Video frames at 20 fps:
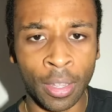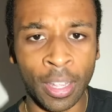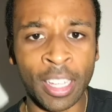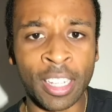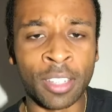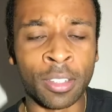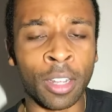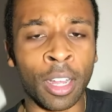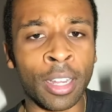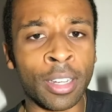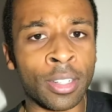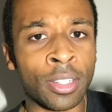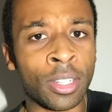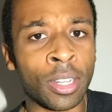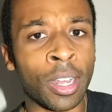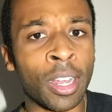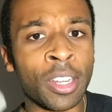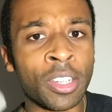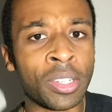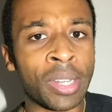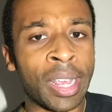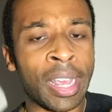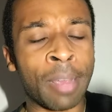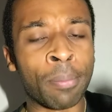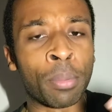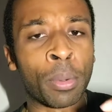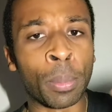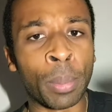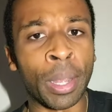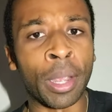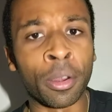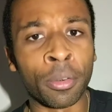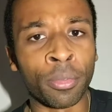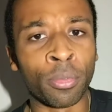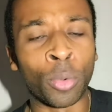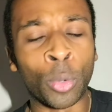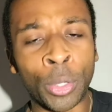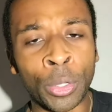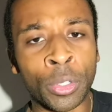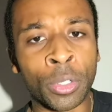It's untouched and prepared
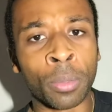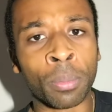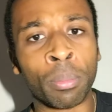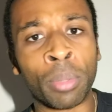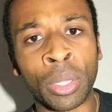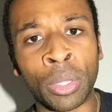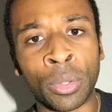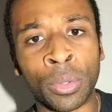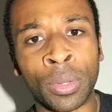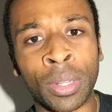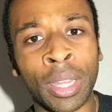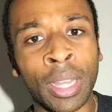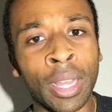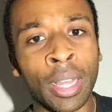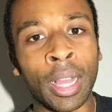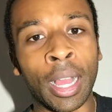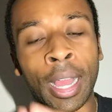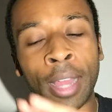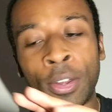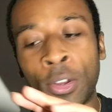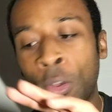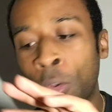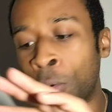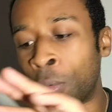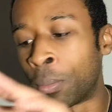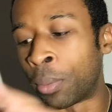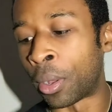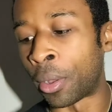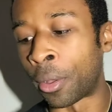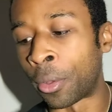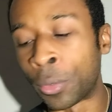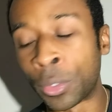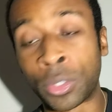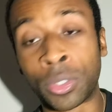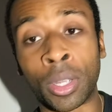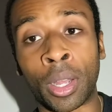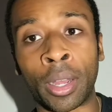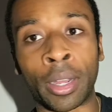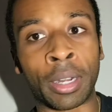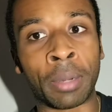for you to build. I know Paul was
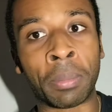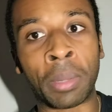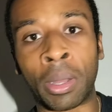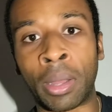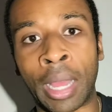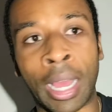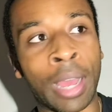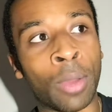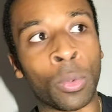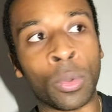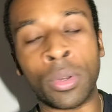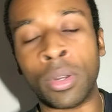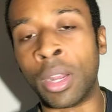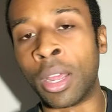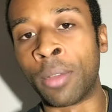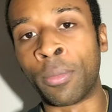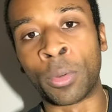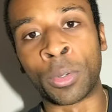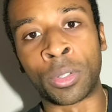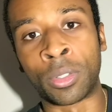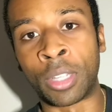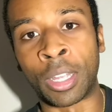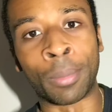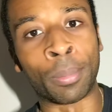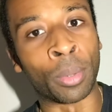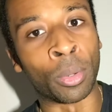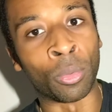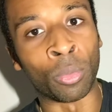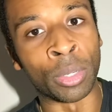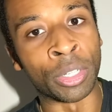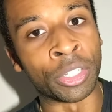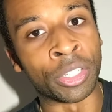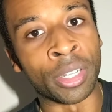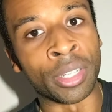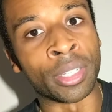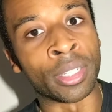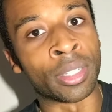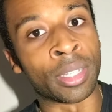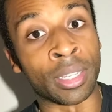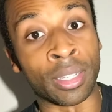talking about, I will never step on what
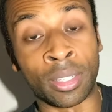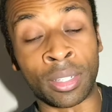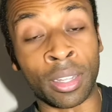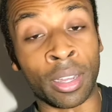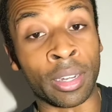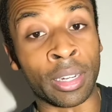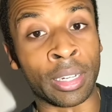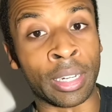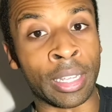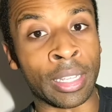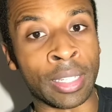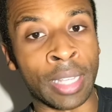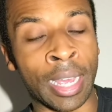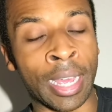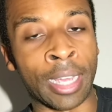Jesus has done in his